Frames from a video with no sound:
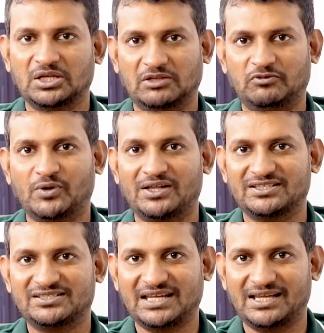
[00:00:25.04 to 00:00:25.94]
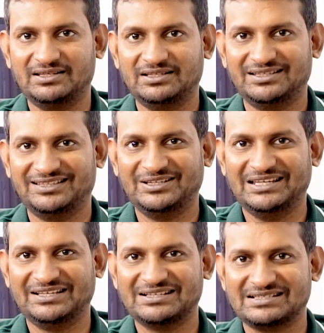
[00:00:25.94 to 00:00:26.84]
If you understand the
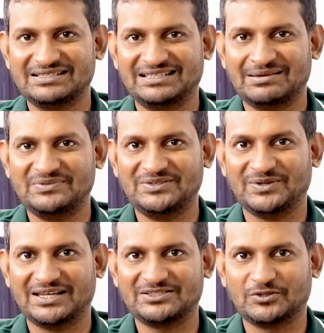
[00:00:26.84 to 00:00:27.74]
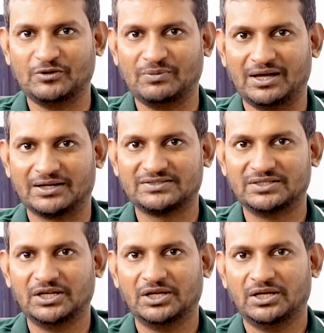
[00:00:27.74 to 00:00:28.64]
legal concepts, you can score marks.